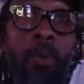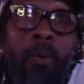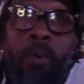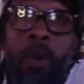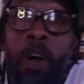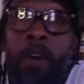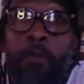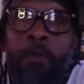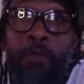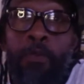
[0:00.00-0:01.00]

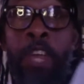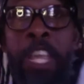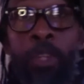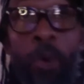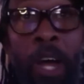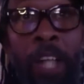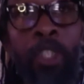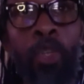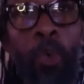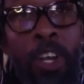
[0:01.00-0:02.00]
were free to
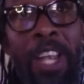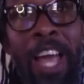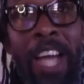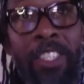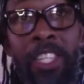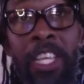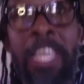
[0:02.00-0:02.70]
control lands